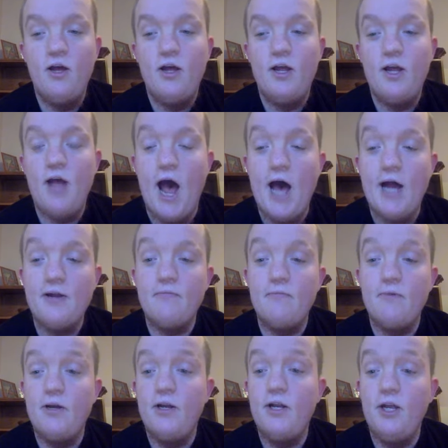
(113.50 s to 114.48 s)
Adam
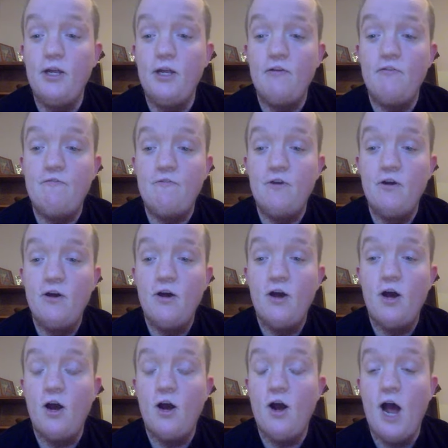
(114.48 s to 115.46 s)
and Eve
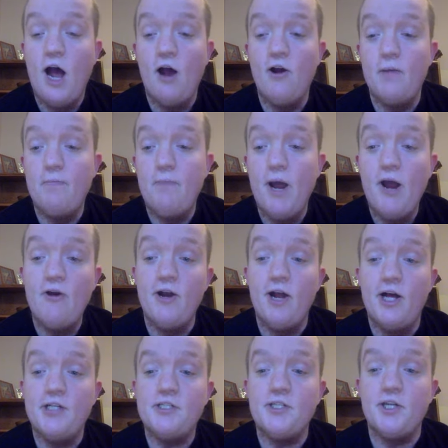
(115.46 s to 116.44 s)
are in
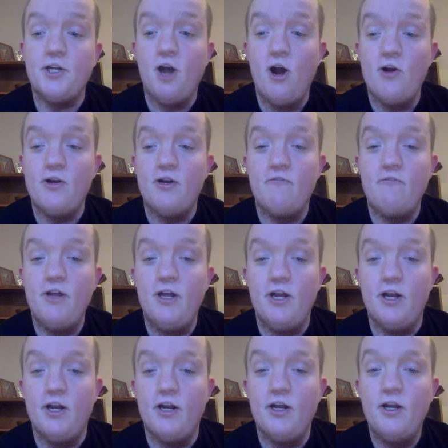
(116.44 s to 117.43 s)
paradise in the Garden of
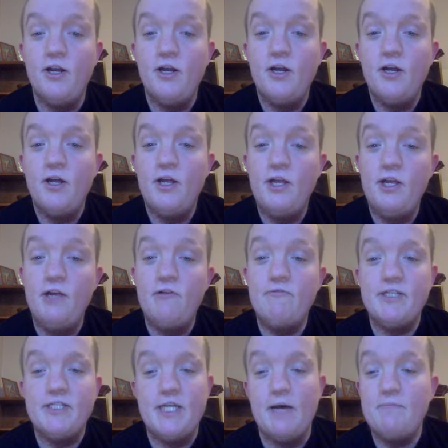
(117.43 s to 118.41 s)
Eden. Eve
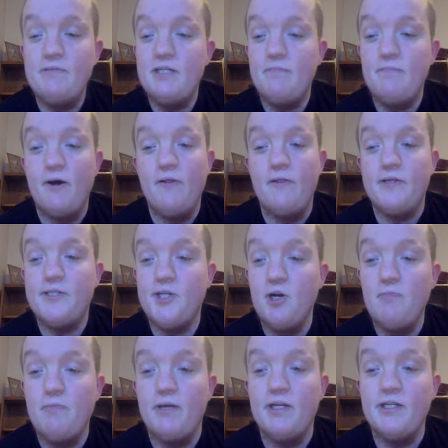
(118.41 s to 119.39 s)
is tempted by the
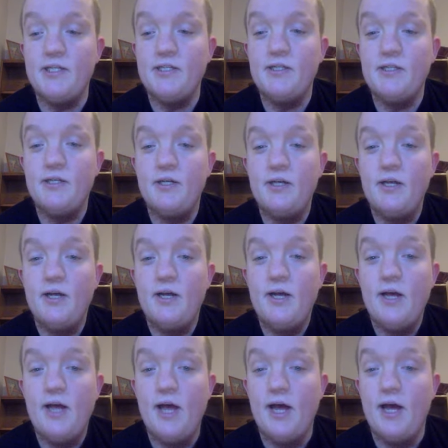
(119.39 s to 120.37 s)
serpents,
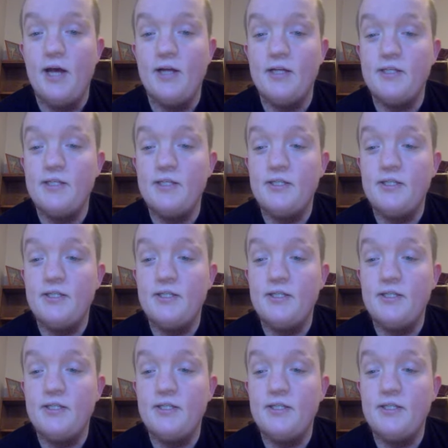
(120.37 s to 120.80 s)
and